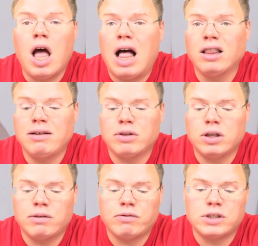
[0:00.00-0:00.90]
I'll leave a
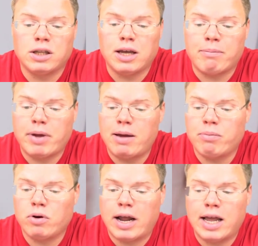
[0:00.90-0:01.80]
link to that
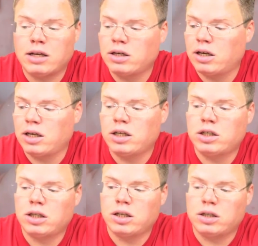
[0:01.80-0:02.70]
paper and to each
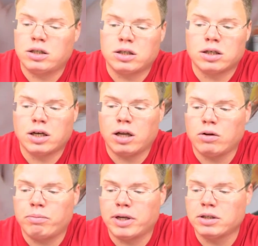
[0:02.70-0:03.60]
of these
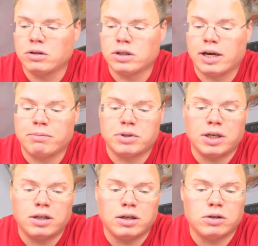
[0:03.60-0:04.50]
colored pencil types
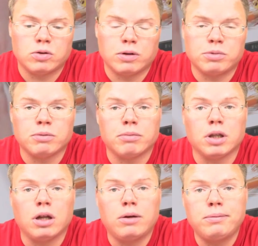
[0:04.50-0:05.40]
in the description
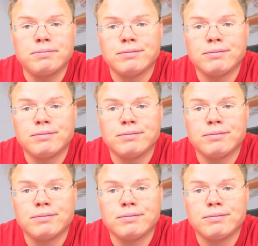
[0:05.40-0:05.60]
below.